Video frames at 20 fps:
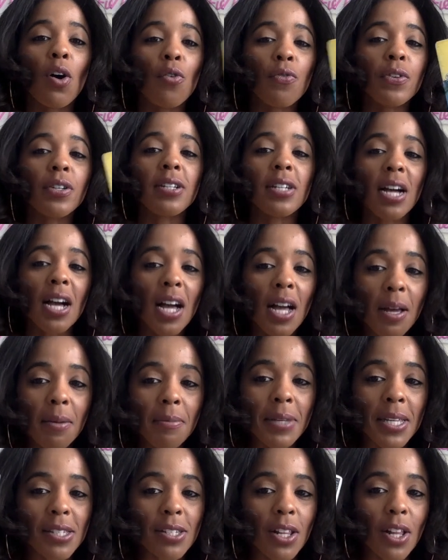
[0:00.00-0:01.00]
over time,
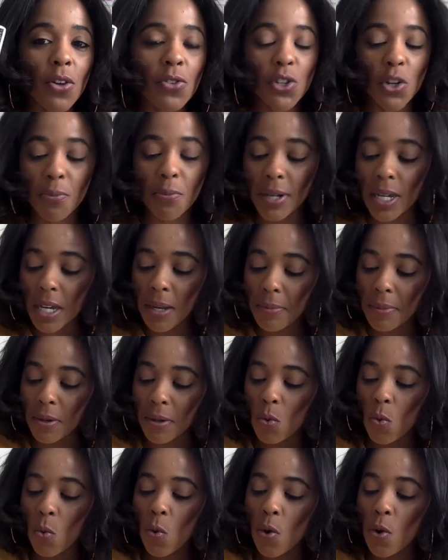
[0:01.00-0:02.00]
his clothes are
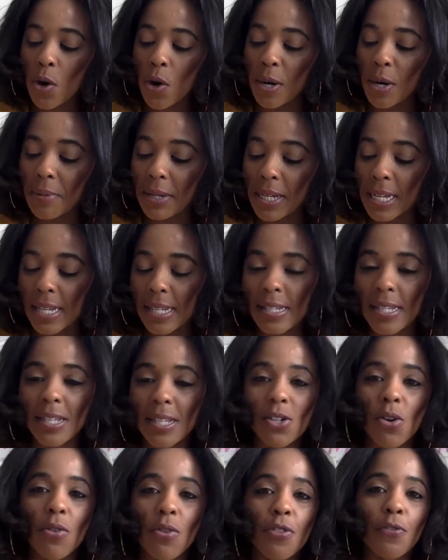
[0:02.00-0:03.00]
becoming worn because
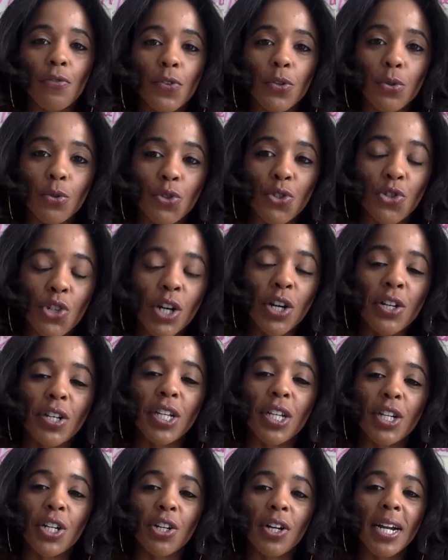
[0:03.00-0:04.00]
he's on the Fool's
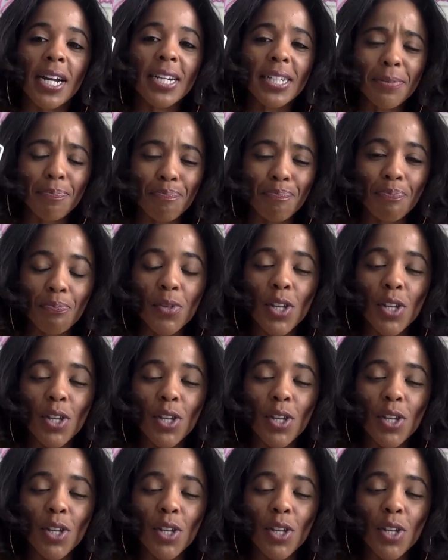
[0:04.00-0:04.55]
journey, correct?